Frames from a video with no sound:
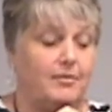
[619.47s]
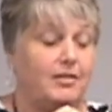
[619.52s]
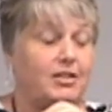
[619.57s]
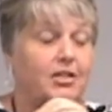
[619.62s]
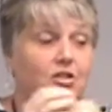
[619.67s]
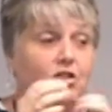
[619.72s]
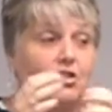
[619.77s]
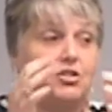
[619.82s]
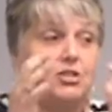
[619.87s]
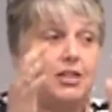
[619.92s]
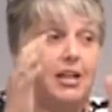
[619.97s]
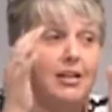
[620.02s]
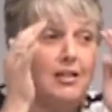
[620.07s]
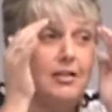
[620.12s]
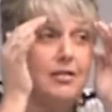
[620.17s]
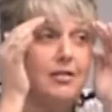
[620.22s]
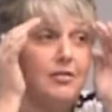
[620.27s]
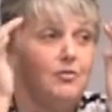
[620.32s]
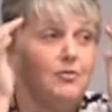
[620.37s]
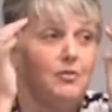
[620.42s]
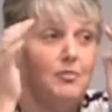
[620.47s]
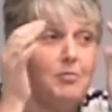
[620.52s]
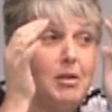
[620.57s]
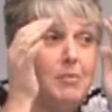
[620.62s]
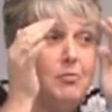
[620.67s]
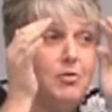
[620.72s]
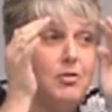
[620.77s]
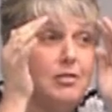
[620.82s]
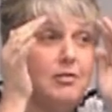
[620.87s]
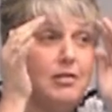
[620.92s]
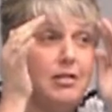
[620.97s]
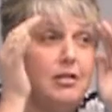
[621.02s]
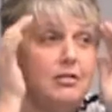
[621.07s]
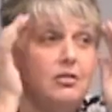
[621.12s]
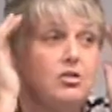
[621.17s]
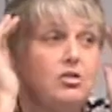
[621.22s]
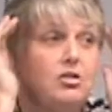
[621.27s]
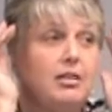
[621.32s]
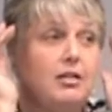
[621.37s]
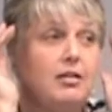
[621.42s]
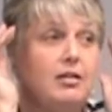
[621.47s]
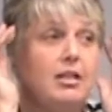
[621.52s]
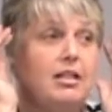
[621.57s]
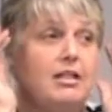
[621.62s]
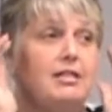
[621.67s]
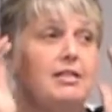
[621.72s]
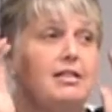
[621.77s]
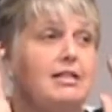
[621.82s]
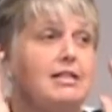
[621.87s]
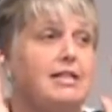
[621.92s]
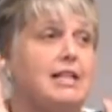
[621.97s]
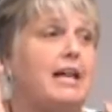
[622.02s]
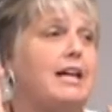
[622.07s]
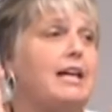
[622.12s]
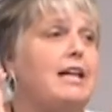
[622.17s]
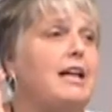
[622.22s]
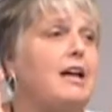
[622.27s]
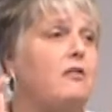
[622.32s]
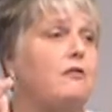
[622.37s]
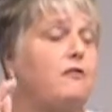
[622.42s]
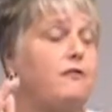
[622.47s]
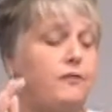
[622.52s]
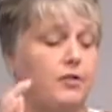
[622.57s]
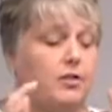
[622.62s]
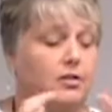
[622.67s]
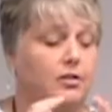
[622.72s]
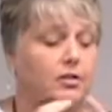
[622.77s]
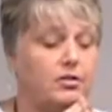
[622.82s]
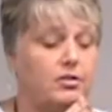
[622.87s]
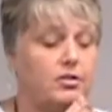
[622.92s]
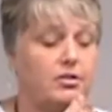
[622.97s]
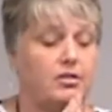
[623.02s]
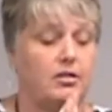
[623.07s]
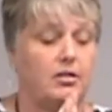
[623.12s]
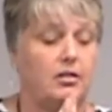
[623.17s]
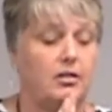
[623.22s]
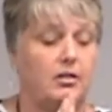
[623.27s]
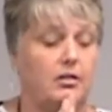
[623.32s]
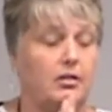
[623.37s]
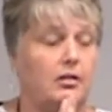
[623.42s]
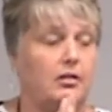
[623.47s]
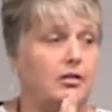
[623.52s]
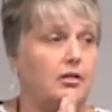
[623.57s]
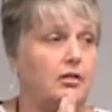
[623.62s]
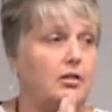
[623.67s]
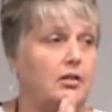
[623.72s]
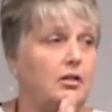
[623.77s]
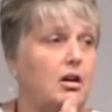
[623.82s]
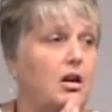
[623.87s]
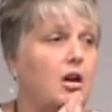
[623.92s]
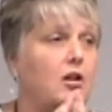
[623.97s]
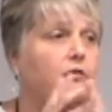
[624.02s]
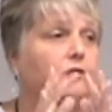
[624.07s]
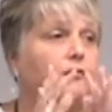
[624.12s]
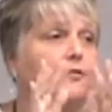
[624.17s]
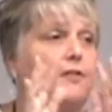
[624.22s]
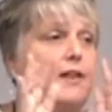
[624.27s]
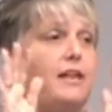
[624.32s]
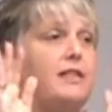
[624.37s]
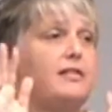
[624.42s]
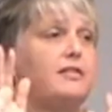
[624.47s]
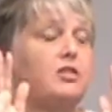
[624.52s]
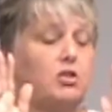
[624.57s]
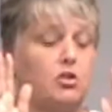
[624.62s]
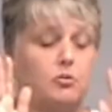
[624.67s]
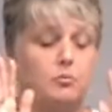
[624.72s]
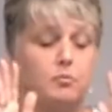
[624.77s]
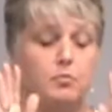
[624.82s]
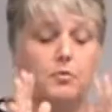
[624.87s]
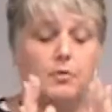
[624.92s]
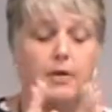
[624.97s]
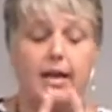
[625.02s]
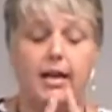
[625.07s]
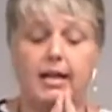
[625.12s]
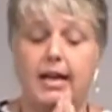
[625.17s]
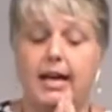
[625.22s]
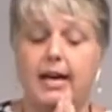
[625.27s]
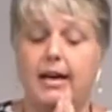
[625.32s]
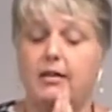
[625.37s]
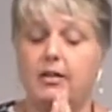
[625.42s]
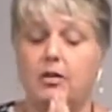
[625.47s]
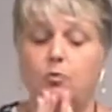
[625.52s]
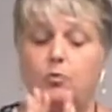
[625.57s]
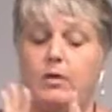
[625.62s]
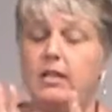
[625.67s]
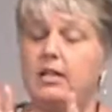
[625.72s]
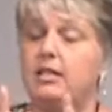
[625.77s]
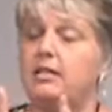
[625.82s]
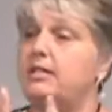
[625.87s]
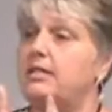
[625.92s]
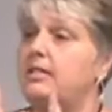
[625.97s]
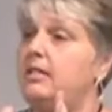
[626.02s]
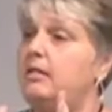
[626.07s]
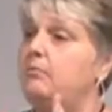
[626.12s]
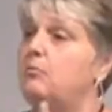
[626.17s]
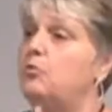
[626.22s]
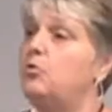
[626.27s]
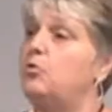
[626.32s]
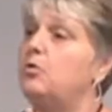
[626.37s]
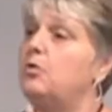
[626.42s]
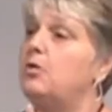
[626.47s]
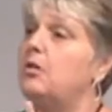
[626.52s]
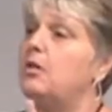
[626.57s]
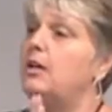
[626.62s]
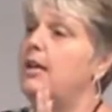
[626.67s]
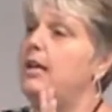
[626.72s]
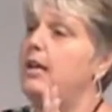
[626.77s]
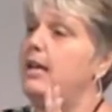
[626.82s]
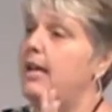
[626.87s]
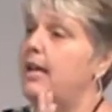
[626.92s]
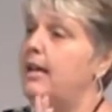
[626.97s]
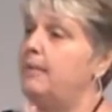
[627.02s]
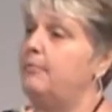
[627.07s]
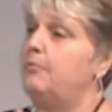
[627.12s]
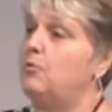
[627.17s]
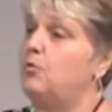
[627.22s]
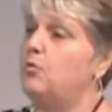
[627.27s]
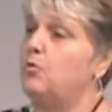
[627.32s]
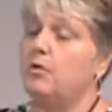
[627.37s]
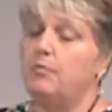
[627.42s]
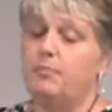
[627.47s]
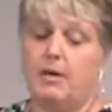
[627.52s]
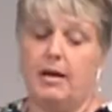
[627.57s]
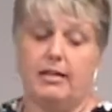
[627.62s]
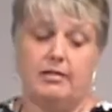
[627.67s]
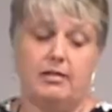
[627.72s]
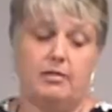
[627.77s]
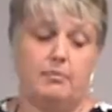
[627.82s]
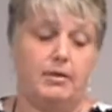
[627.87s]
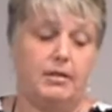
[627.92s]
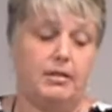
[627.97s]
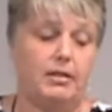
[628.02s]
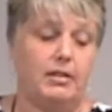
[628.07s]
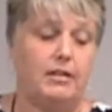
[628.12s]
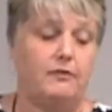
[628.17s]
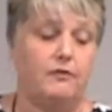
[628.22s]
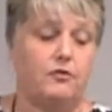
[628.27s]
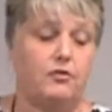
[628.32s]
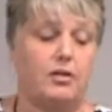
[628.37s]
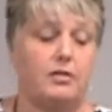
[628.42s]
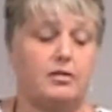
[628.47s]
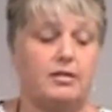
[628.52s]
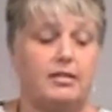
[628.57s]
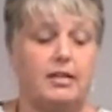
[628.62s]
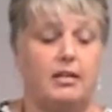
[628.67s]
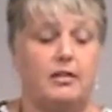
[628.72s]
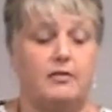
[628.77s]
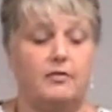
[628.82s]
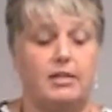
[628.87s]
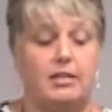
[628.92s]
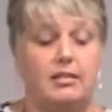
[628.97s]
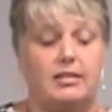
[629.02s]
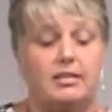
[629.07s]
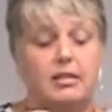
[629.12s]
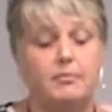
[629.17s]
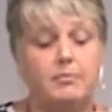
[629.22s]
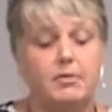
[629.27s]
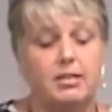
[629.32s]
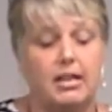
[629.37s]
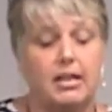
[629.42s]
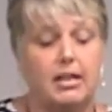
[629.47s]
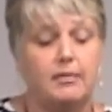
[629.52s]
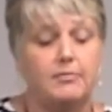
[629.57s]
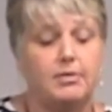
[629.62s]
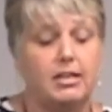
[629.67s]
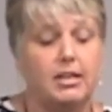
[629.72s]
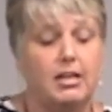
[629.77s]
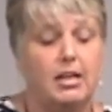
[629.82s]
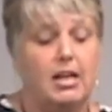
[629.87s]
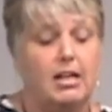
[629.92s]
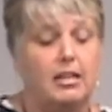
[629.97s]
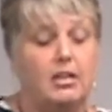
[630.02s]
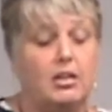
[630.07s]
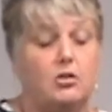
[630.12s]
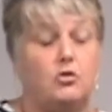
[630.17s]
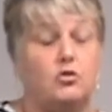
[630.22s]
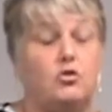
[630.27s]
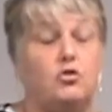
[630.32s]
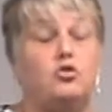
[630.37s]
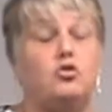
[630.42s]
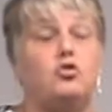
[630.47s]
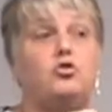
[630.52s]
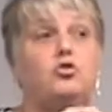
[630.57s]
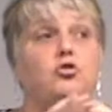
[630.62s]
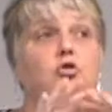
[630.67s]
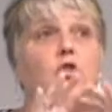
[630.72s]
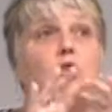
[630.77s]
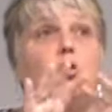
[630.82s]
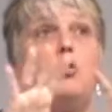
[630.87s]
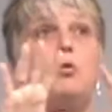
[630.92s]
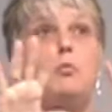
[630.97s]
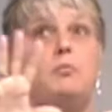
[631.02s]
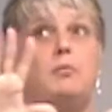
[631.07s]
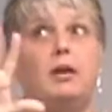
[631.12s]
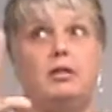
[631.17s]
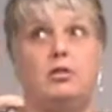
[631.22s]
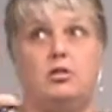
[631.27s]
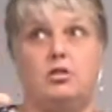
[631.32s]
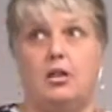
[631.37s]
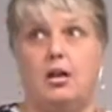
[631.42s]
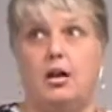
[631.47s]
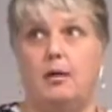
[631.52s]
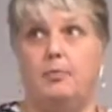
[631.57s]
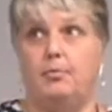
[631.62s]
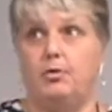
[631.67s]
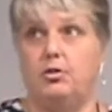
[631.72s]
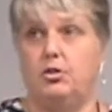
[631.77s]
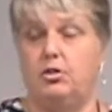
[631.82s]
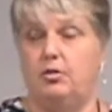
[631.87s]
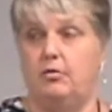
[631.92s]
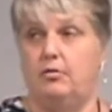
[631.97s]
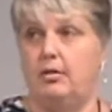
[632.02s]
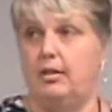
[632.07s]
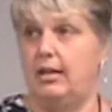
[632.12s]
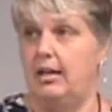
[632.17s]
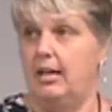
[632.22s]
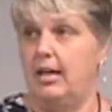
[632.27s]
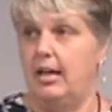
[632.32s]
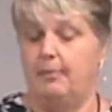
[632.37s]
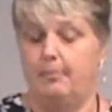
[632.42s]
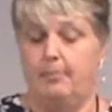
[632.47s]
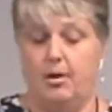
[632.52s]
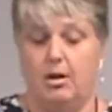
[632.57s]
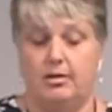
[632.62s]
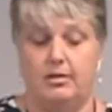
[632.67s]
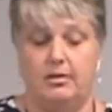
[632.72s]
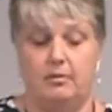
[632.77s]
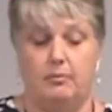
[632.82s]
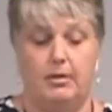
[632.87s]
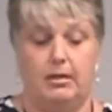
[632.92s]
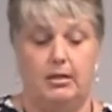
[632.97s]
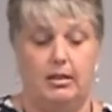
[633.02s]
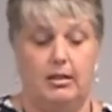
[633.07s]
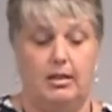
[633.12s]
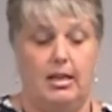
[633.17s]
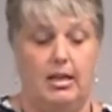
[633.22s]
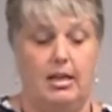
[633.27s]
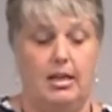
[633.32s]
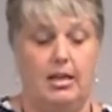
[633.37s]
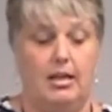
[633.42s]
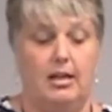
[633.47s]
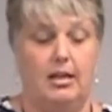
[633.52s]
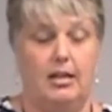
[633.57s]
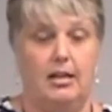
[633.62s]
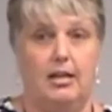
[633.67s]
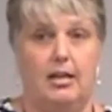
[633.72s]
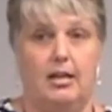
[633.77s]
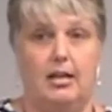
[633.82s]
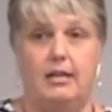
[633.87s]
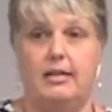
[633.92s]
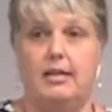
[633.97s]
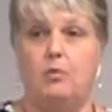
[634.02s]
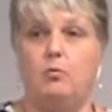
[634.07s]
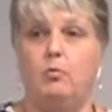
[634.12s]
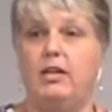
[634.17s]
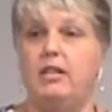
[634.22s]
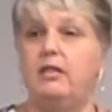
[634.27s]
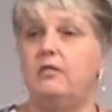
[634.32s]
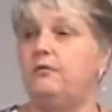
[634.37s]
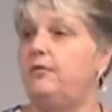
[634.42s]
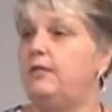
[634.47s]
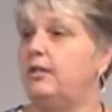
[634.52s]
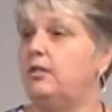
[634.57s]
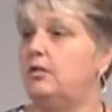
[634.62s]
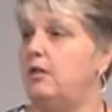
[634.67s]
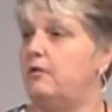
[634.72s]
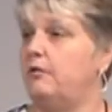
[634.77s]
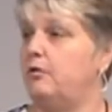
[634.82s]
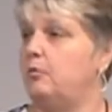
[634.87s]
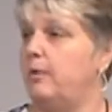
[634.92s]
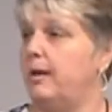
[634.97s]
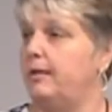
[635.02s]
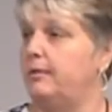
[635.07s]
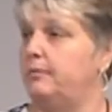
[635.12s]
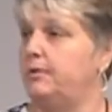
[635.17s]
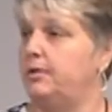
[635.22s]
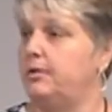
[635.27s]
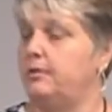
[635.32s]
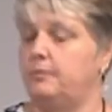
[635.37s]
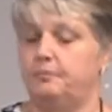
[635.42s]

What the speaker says: The shell, remember the little chick, gets its head out first. Our faces break out and we can see more and more possibility for ourselves. And sometimes there's so much opportunity and possibility that we can feel overwhelmed.